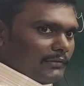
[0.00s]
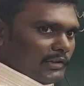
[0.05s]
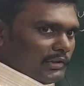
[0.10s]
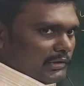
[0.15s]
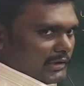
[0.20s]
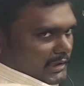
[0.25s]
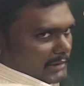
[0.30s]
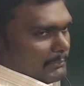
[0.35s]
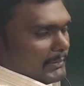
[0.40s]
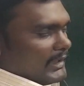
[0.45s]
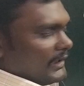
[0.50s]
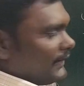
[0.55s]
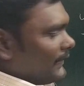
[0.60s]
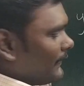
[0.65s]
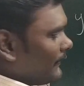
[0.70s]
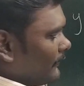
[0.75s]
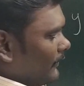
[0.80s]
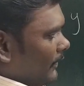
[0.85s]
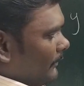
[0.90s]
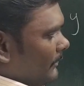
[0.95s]
When you take
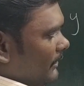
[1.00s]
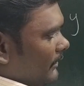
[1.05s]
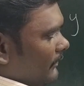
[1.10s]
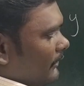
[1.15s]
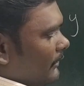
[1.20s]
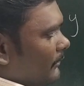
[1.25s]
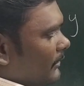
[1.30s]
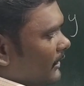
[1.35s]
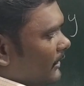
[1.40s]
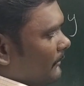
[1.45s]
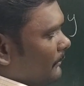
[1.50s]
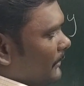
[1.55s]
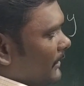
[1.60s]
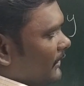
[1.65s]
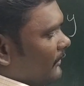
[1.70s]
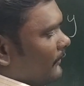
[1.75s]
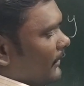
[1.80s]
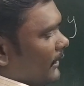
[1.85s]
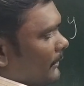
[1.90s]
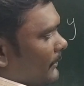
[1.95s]
minus as common, it will become
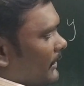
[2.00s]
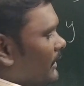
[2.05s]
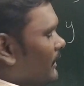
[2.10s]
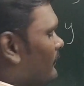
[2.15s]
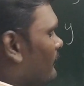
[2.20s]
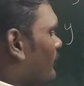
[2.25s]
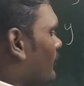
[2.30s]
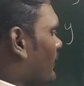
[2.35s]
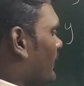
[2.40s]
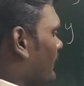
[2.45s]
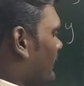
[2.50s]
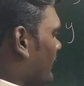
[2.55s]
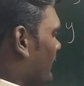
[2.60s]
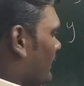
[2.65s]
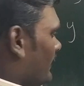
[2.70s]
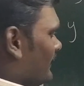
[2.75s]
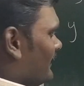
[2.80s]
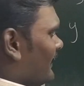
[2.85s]
b square minus 4ac.